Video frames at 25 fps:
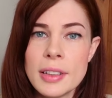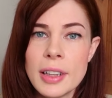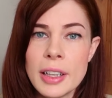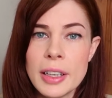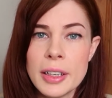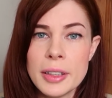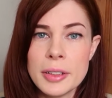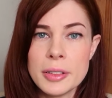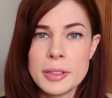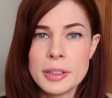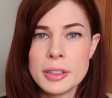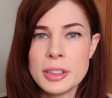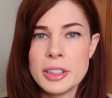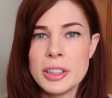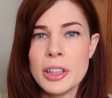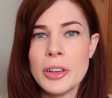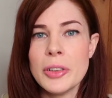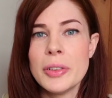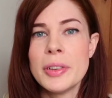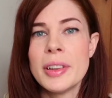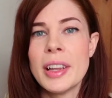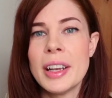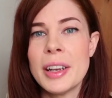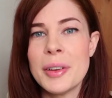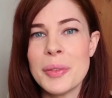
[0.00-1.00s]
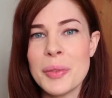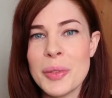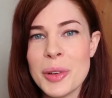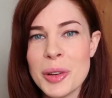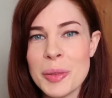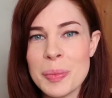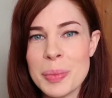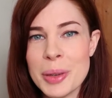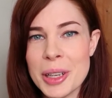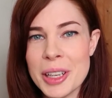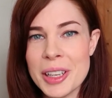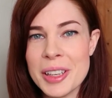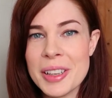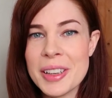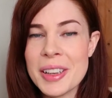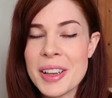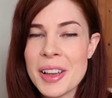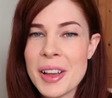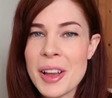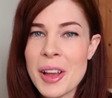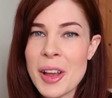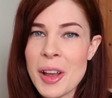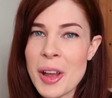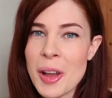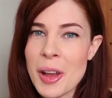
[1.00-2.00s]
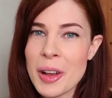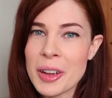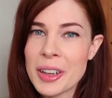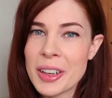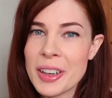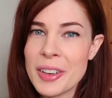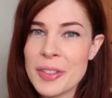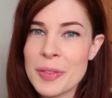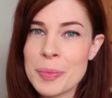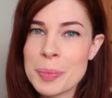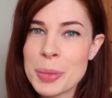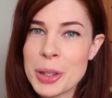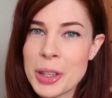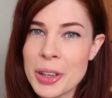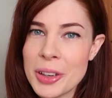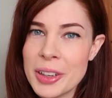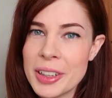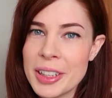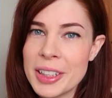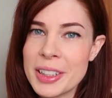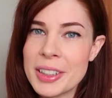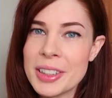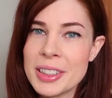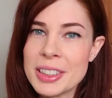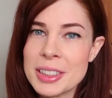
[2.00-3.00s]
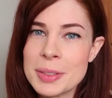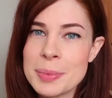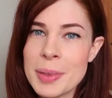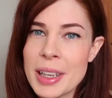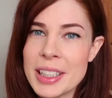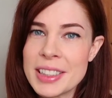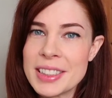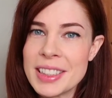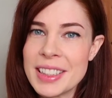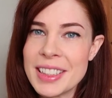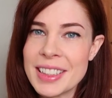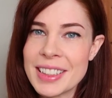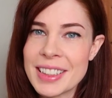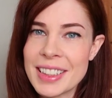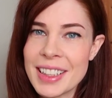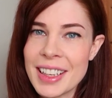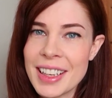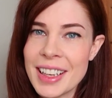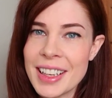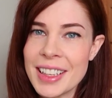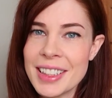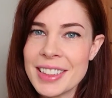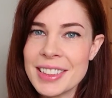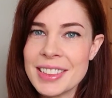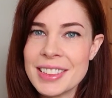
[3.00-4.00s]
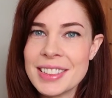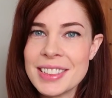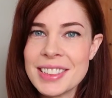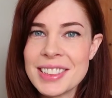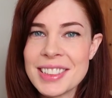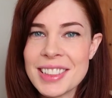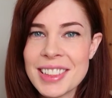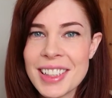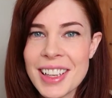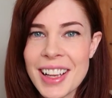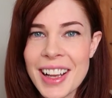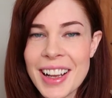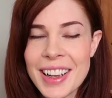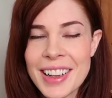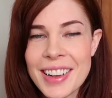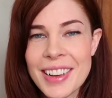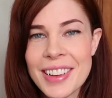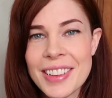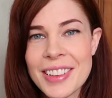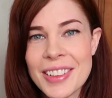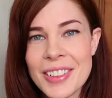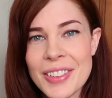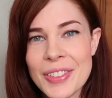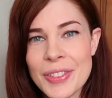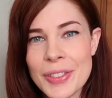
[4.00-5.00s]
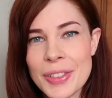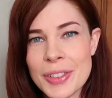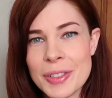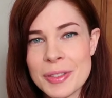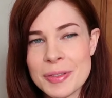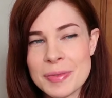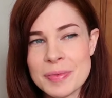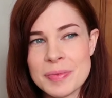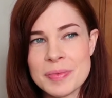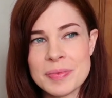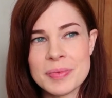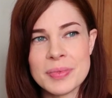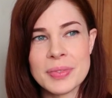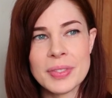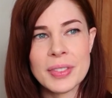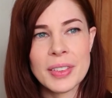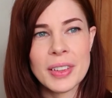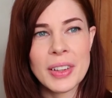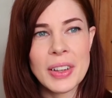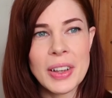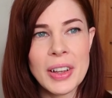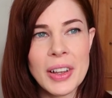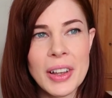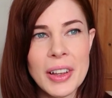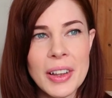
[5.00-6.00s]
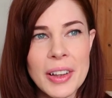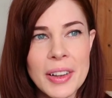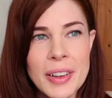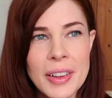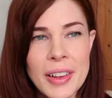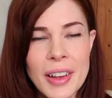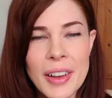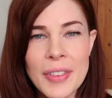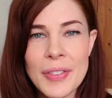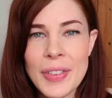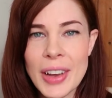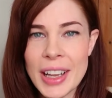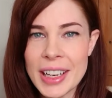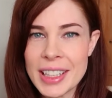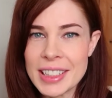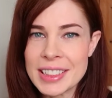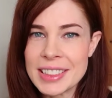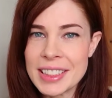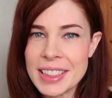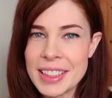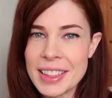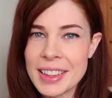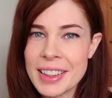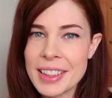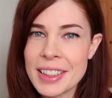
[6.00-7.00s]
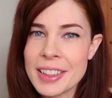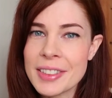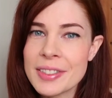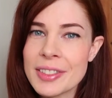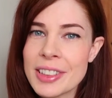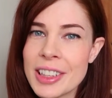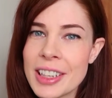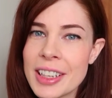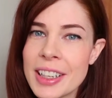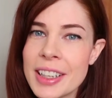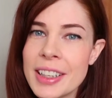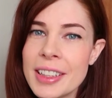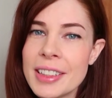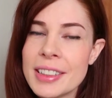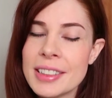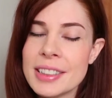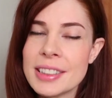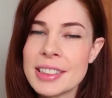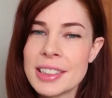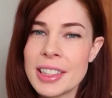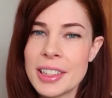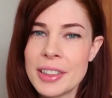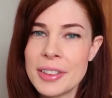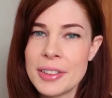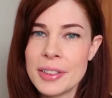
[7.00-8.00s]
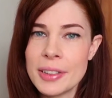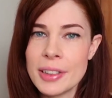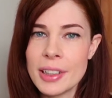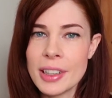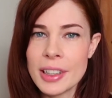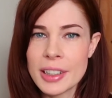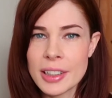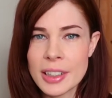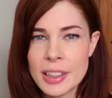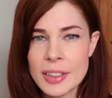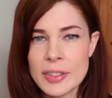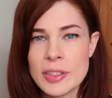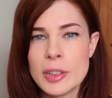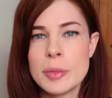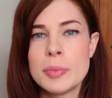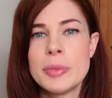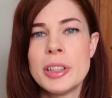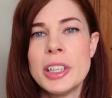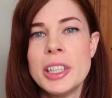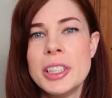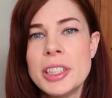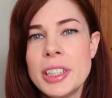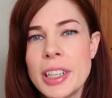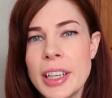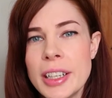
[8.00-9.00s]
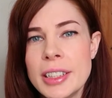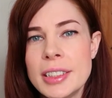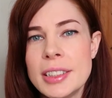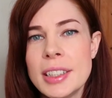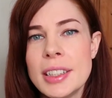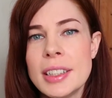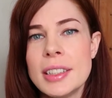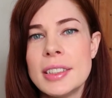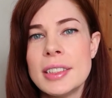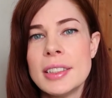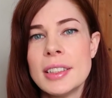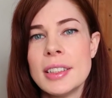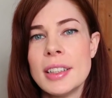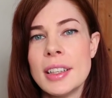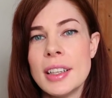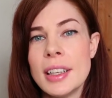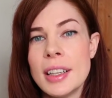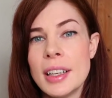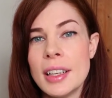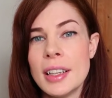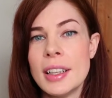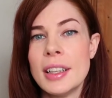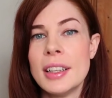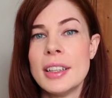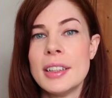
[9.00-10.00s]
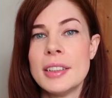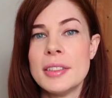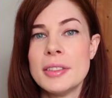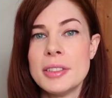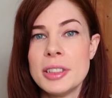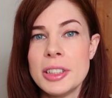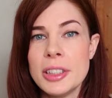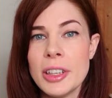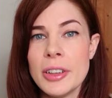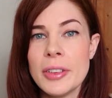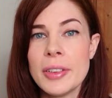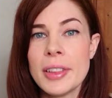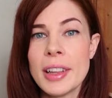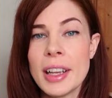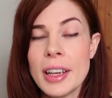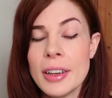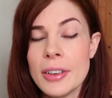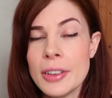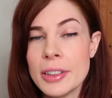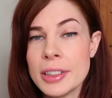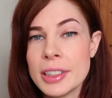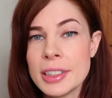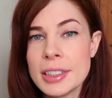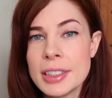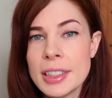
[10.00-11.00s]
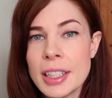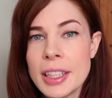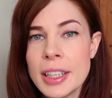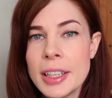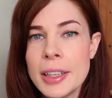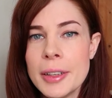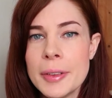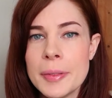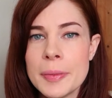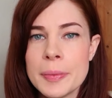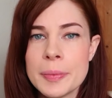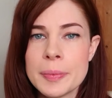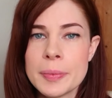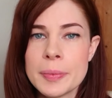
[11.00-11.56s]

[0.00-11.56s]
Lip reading: that it would be kind of purely cosmetic and a kind of a vanity thing, really. So I kind of appreciated, you know, that honesty.